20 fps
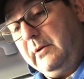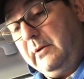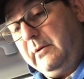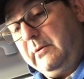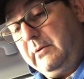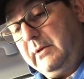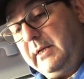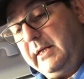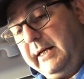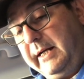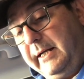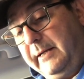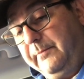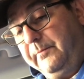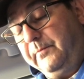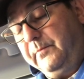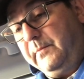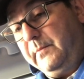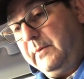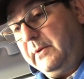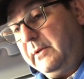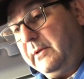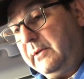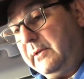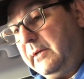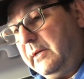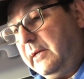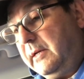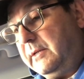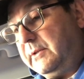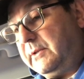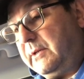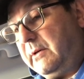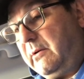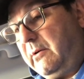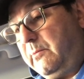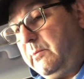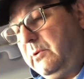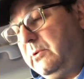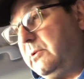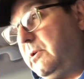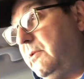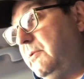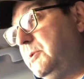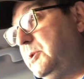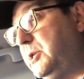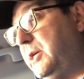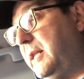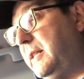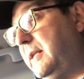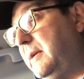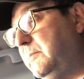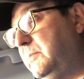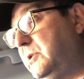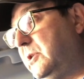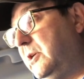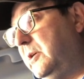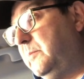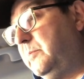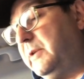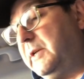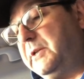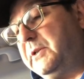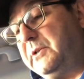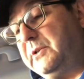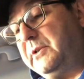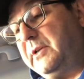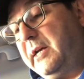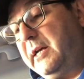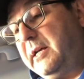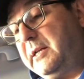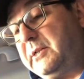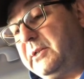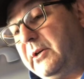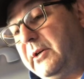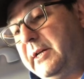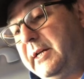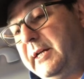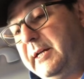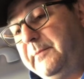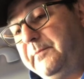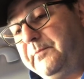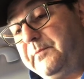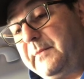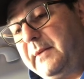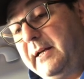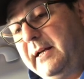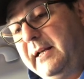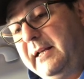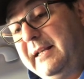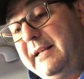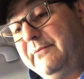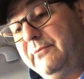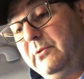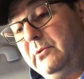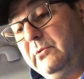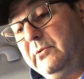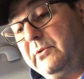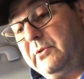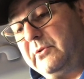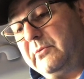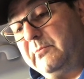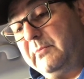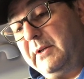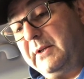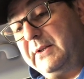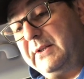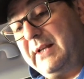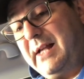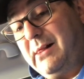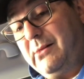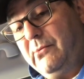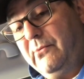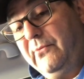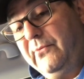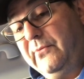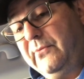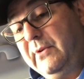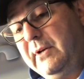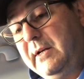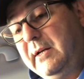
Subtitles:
Okay. So I will go and check them tyre pressures, tyre levels myself,